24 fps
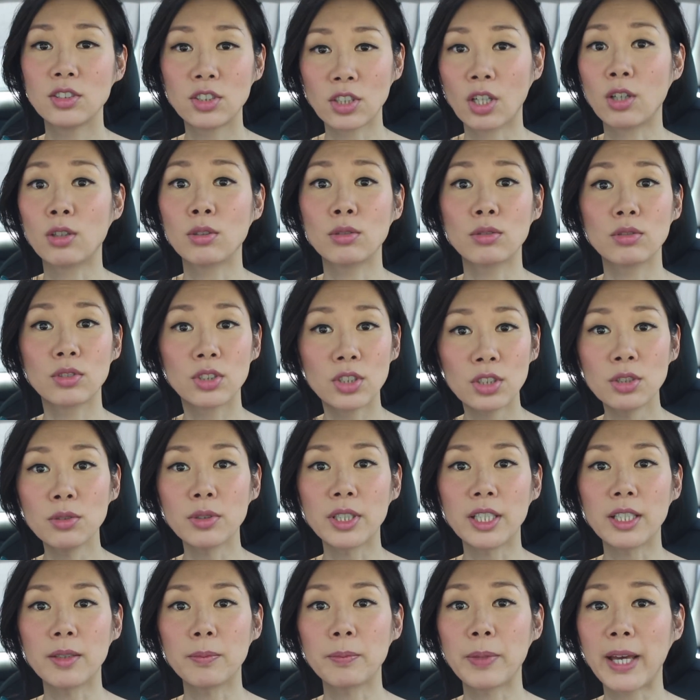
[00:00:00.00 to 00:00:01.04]
don't do
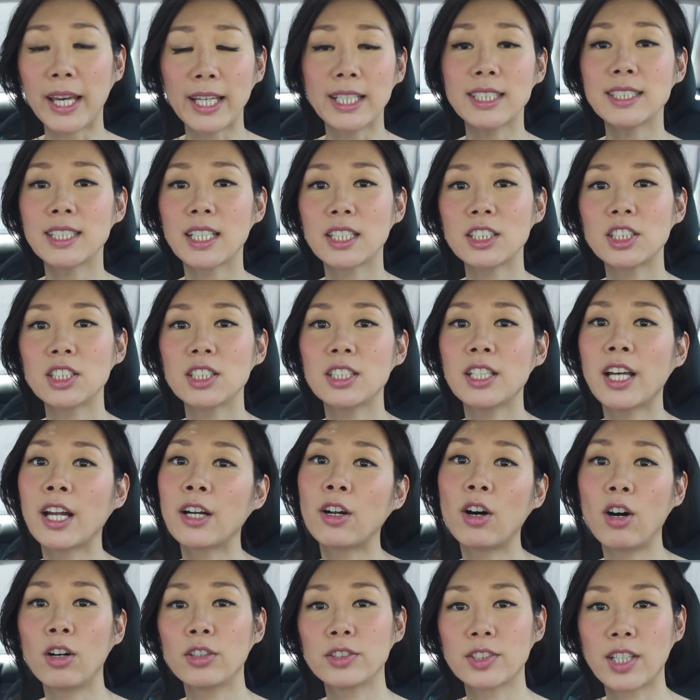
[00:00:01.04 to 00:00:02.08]
it. Pay attention
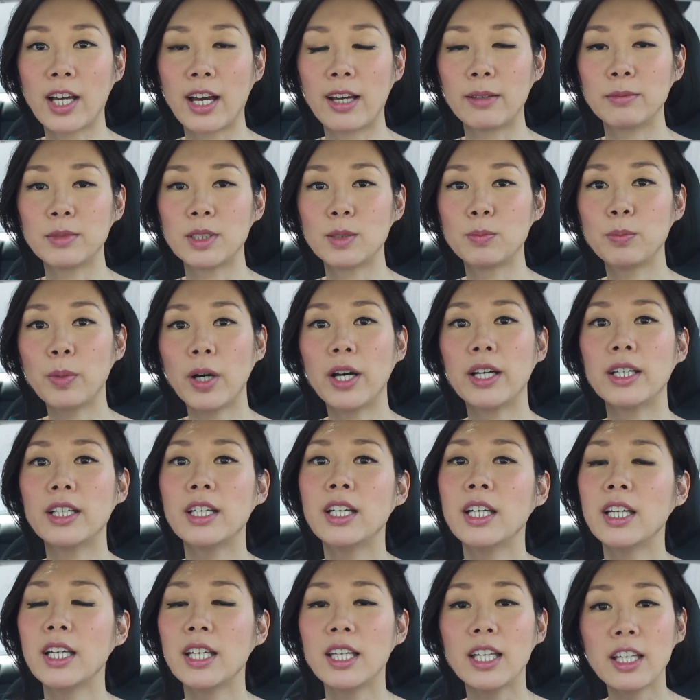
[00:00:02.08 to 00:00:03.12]
at all times. But
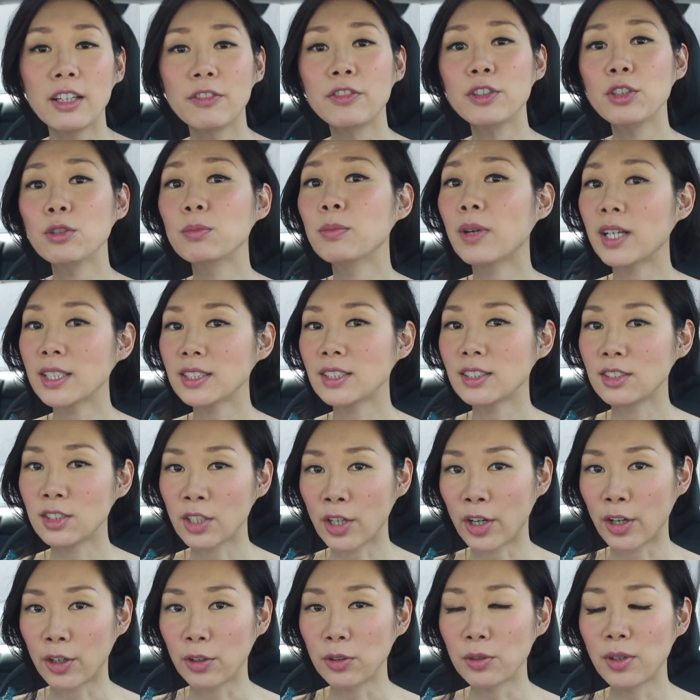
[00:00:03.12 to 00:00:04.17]
if you must
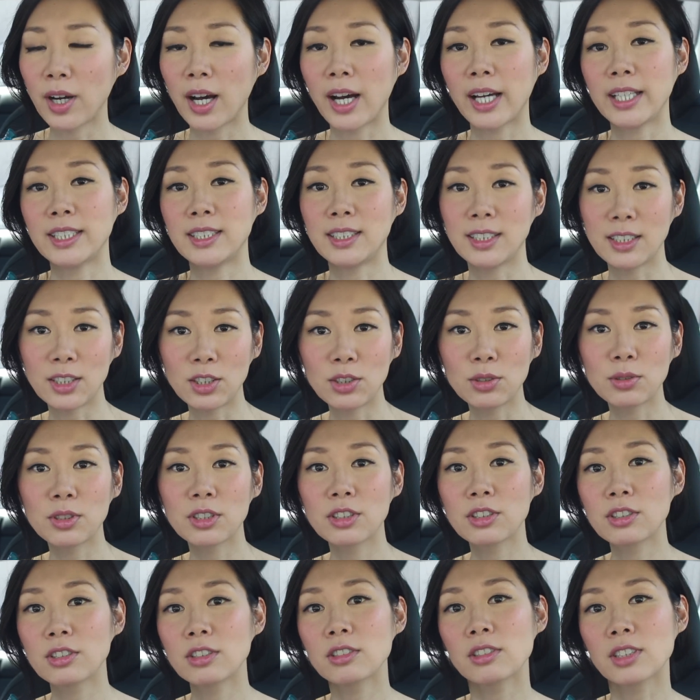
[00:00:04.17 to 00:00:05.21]
know, I did do
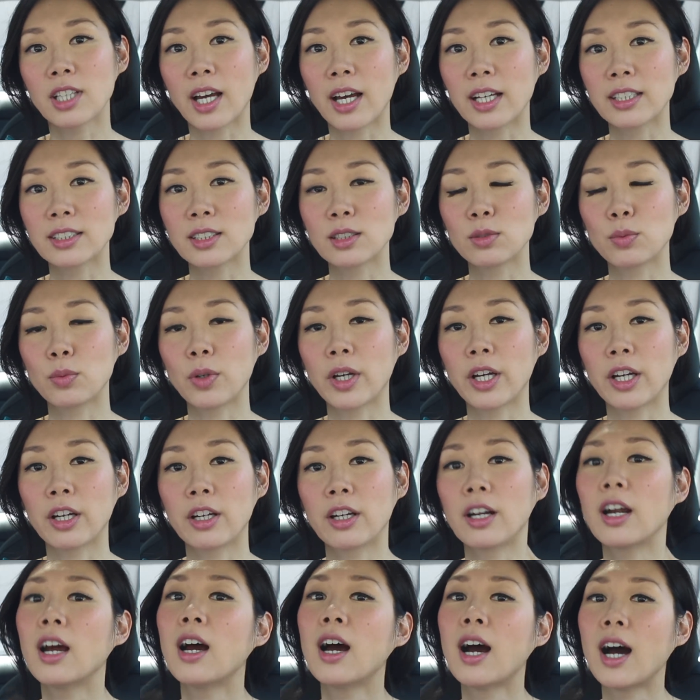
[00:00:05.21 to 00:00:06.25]
a little test
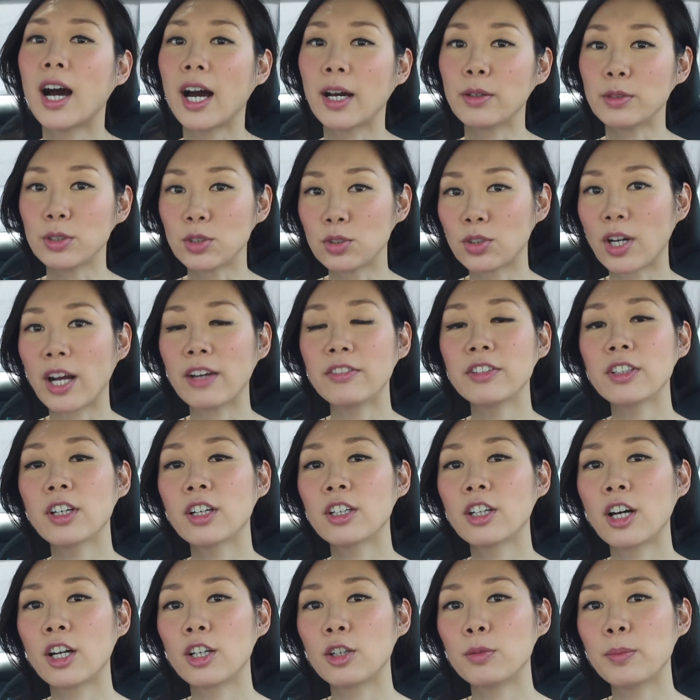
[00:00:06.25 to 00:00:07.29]
where I was driving
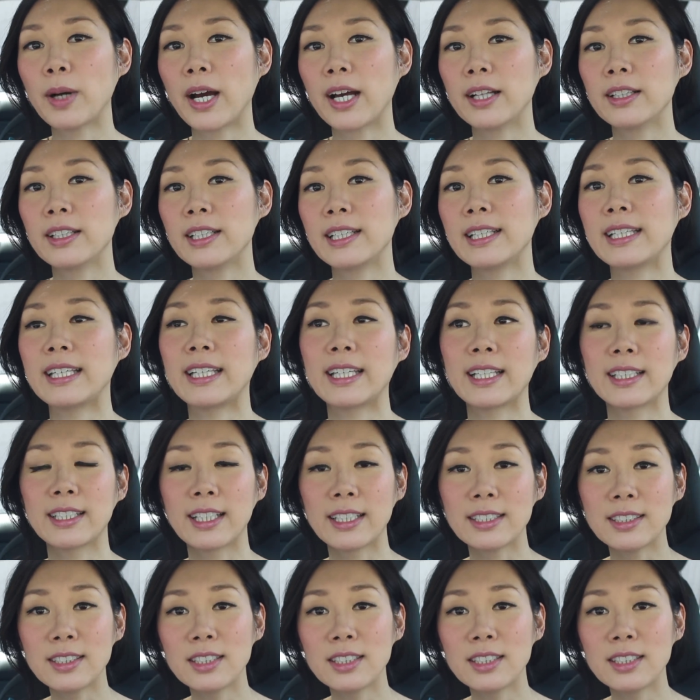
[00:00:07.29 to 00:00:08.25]
on autopilot and I